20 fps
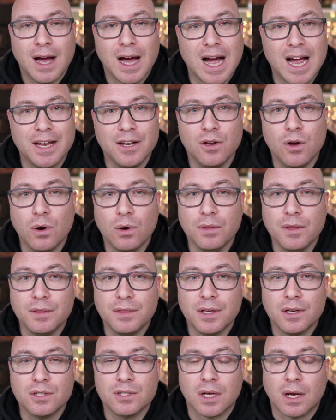I know that
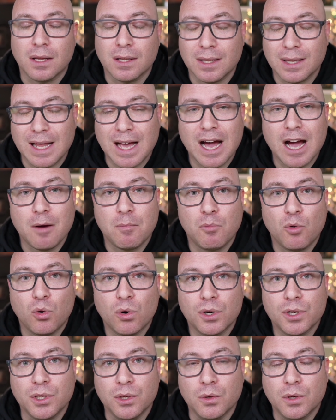there's a lot
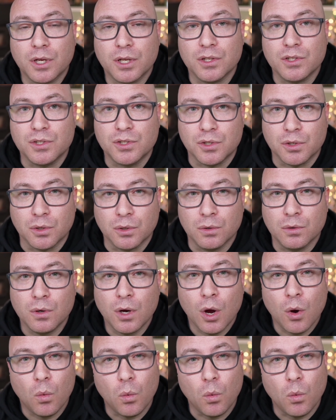more you can do